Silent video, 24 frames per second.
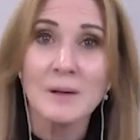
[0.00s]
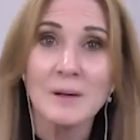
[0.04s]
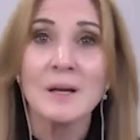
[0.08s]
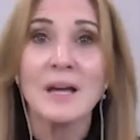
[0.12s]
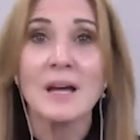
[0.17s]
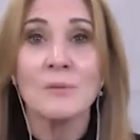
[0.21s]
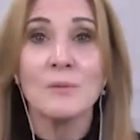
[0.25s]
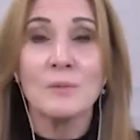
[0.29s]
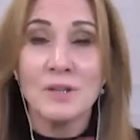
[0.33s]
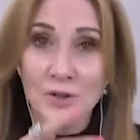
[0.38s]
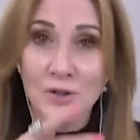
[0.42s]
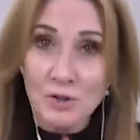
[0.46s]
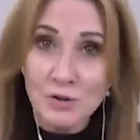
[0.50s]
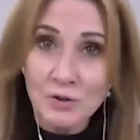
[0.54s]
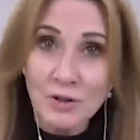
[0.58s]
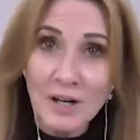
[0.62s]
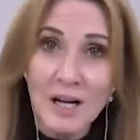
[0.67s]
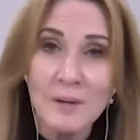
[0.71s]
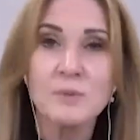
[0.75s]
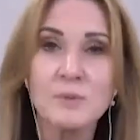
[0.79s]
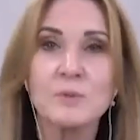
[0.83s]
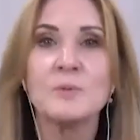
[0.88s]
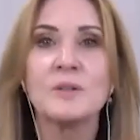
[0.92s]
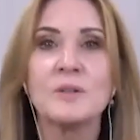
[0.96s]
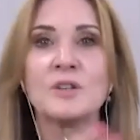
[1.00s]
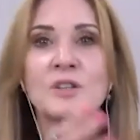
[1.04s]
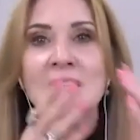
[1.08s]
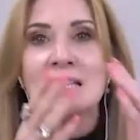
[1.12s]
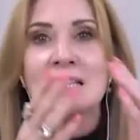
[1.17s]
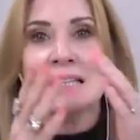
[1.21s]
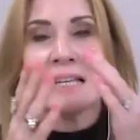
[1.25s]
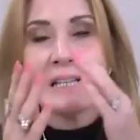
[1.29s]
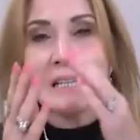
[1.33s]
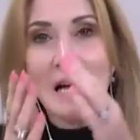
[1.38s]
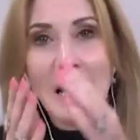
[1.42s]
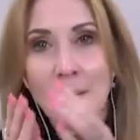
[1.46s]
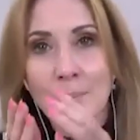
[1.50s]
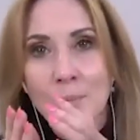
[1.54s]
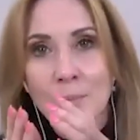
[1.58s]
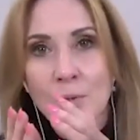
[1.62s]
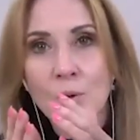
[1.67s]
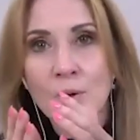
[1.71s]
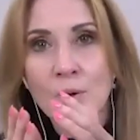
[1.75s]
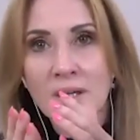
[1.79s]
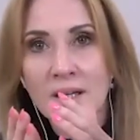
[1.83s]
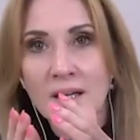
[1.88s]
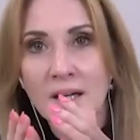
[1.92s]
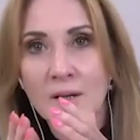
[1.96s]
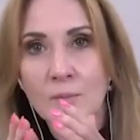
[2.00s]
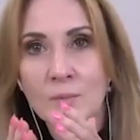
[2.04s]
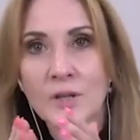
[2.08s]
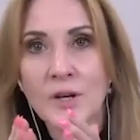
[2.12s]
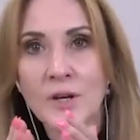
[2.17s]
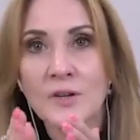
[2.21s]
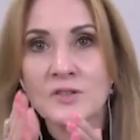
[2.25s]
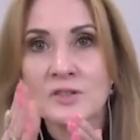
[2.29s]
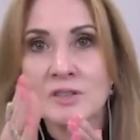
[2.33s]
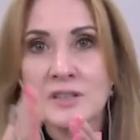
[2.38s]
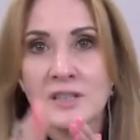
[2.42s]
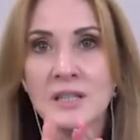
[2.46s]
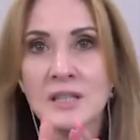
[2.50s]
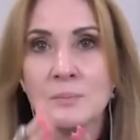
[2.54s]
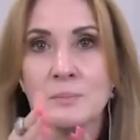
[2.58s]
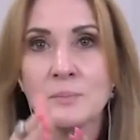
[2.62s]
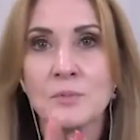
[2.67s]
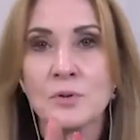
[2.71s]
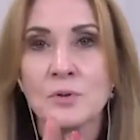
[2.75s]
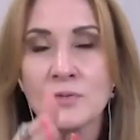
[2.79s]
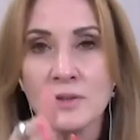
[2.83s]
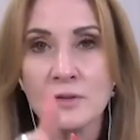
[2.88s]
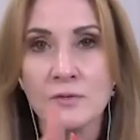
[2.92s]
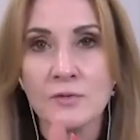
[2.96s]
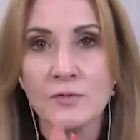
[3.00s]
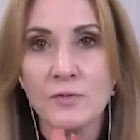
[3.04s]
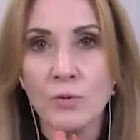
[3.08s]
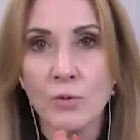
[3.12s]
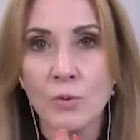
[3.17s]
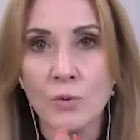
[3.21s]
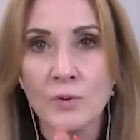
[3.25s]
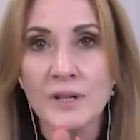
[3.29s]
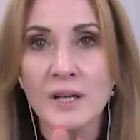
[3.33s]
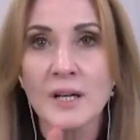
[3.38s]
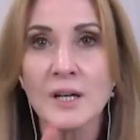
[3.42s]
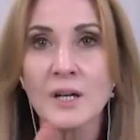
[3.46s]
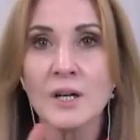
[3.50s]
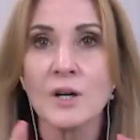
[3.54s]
and we're going to cry, but we're going to get up quicker and we're going to keep moving forward.